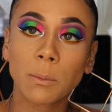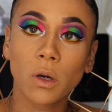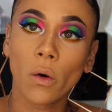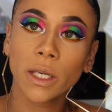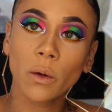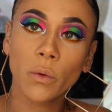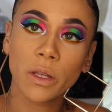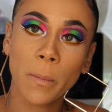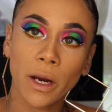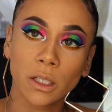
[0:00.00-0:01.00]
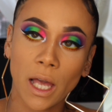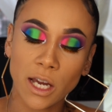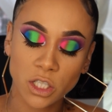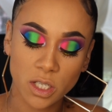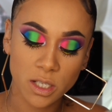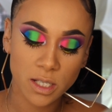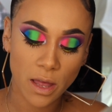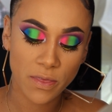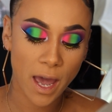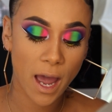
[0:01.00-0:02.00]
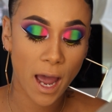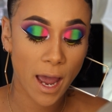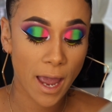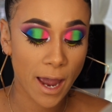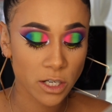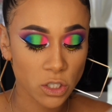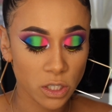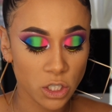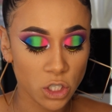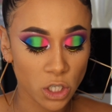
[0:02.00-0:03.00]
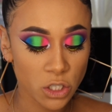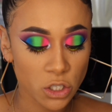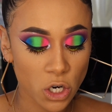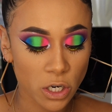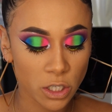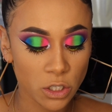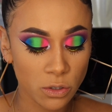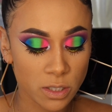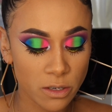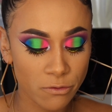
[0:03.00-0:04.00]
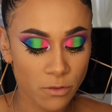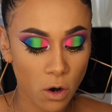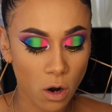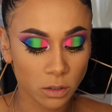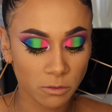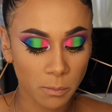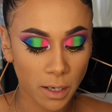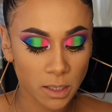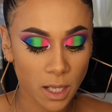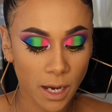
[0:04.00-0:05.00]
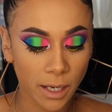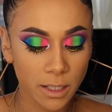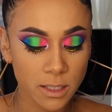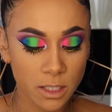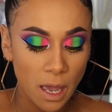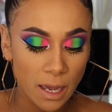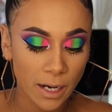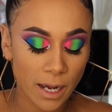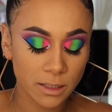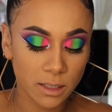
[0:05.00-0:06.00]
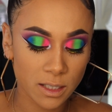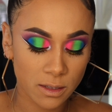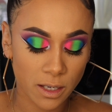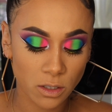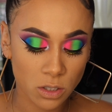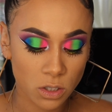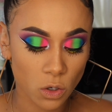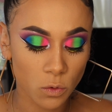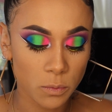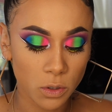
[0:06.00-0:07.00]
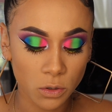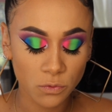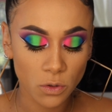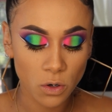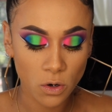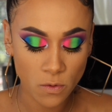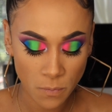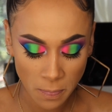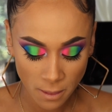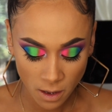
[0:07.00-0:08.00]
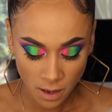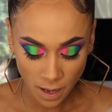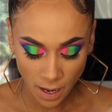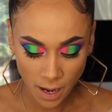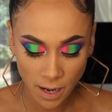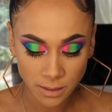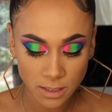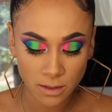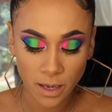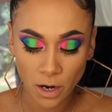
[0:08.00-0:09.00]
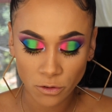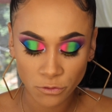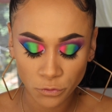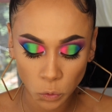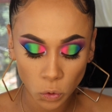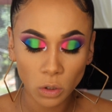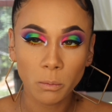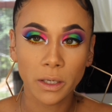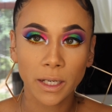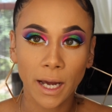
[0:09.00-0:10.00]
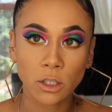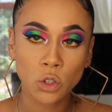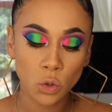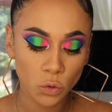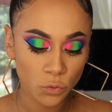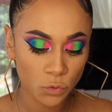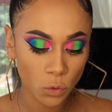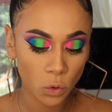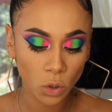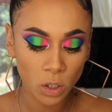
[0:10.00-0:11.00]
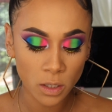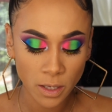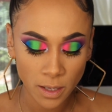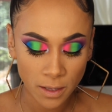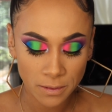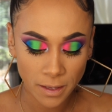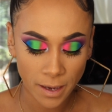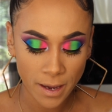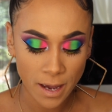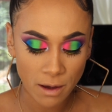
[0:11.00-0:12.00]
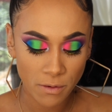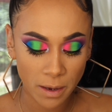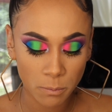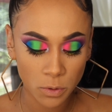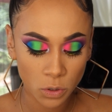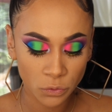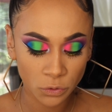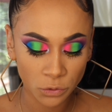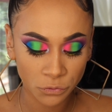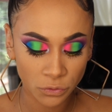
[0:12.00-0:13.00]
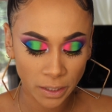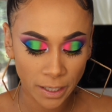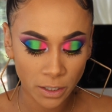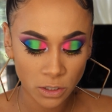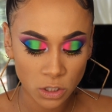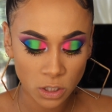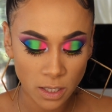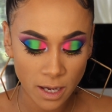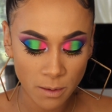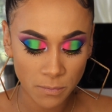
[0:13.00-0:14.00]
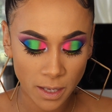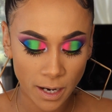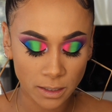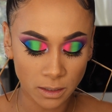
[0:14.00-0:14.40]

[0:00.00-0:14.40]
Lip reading: I'm going in with a pair of lashes that I actually just started using for all of my clients, and I think they are so beautiful, and they are full but not too full. They have a beautiful flare to them that I